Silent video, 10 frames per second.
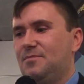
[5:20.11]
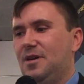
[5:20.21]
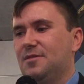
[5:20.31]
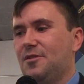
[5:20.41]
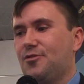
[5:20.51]

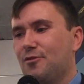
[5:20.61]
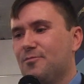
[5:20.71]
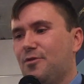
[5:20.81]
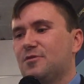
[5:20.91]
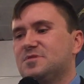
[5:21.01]
but the
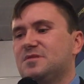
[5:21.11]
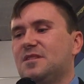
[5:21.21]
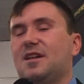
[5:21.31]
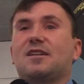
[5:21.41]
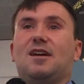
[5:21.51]
third person
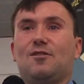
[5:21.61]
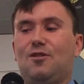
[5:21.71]
and I got